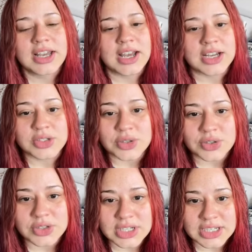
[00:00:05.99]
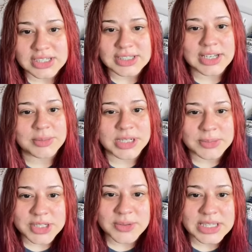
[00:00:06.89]
I told you guys I'm gonna
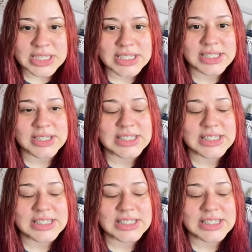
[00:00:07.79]
be doing this